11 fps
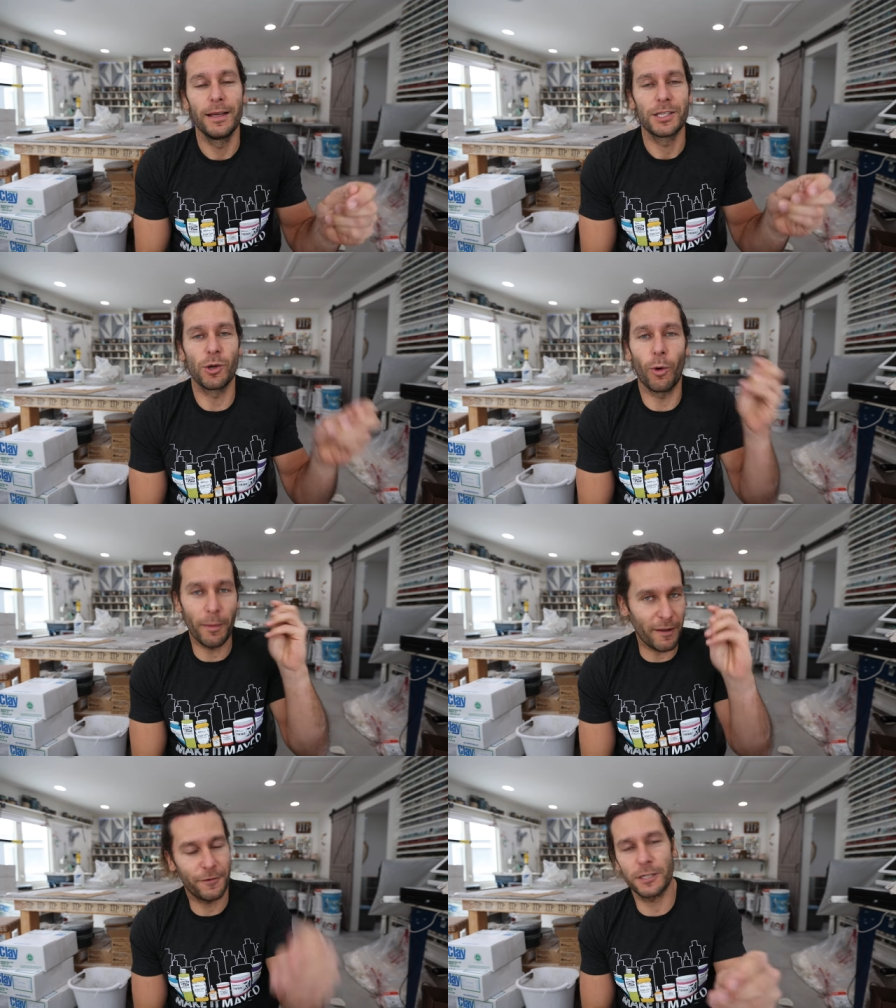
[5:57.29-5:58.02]
So one
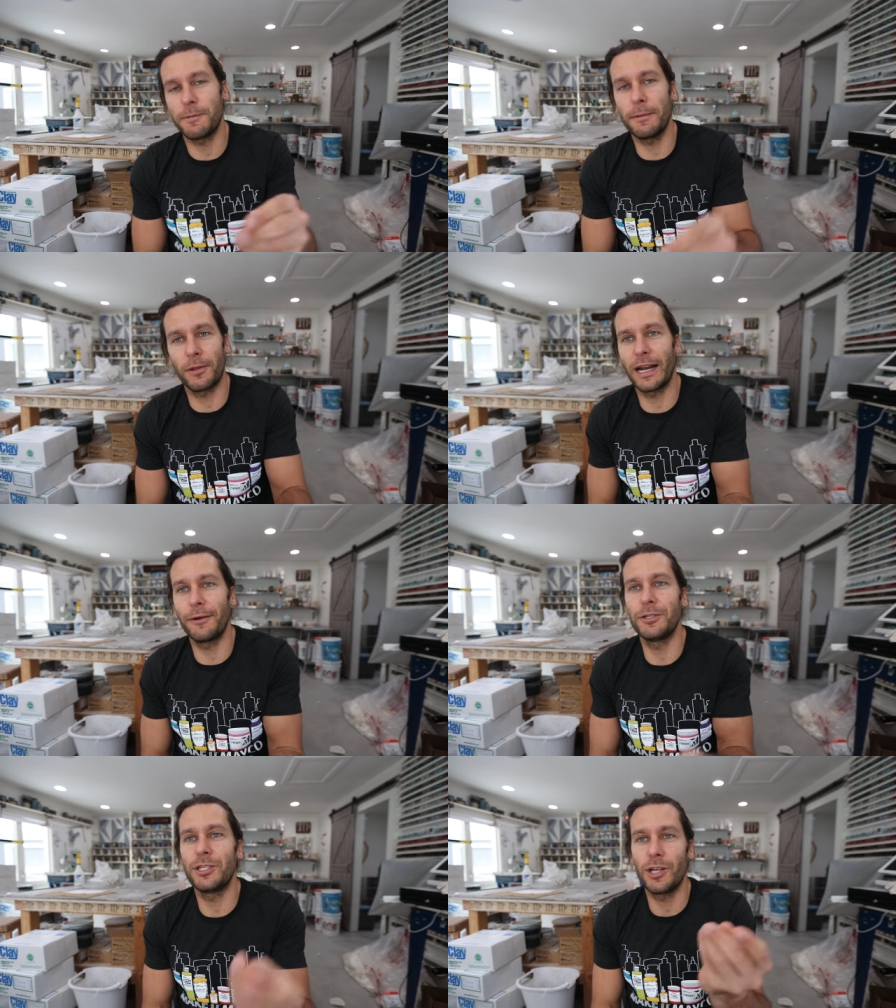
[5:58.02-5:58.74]
of my first people that
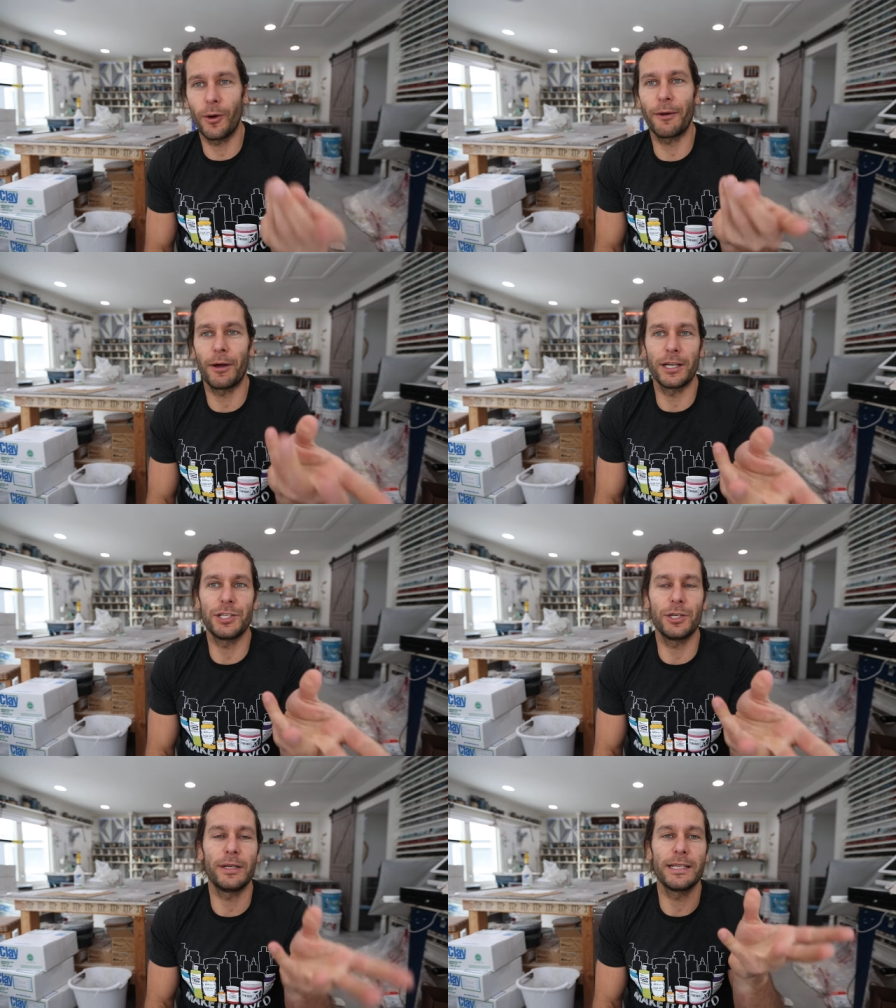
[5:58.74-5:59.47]
I would know I wanna
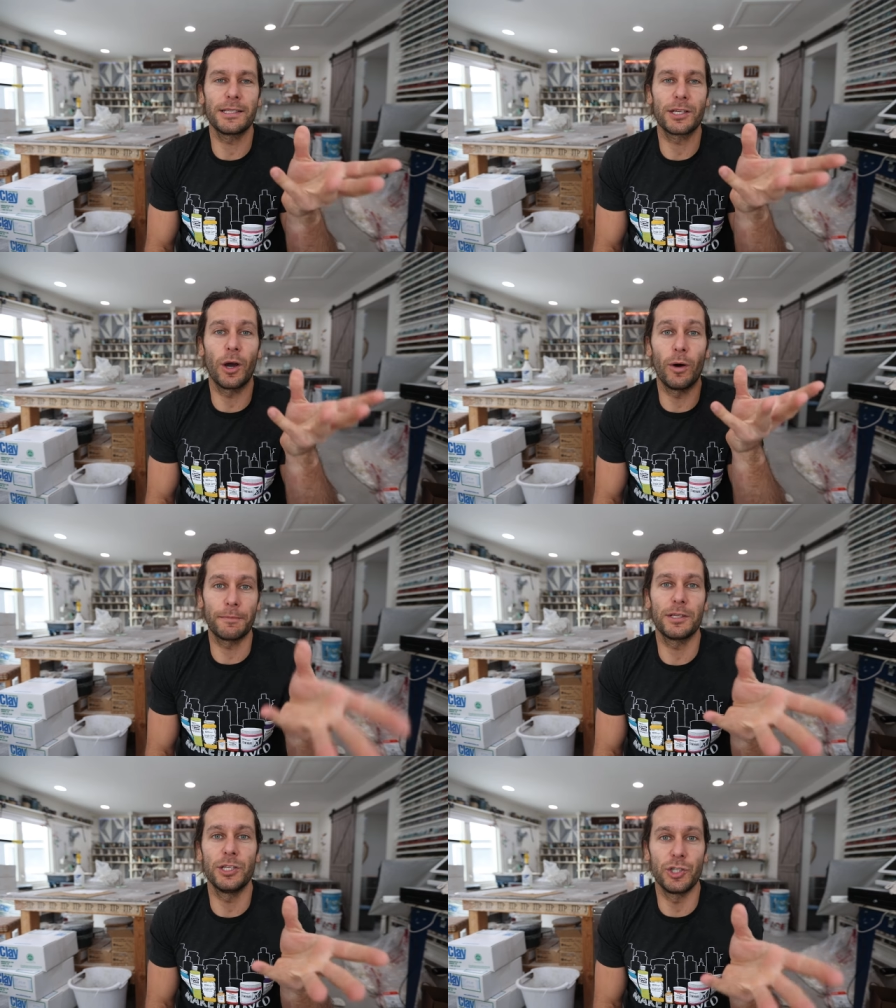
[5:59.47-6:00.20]
do is go up to